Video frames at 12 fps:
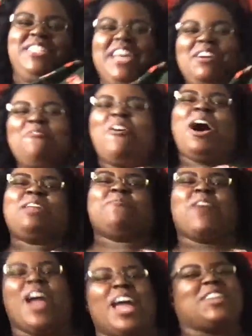saying water
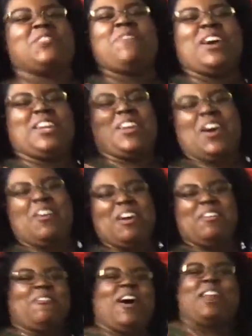break. We better know
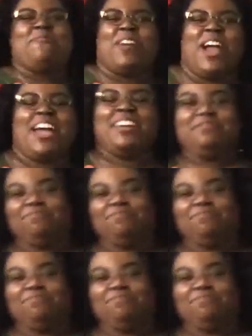it, water break.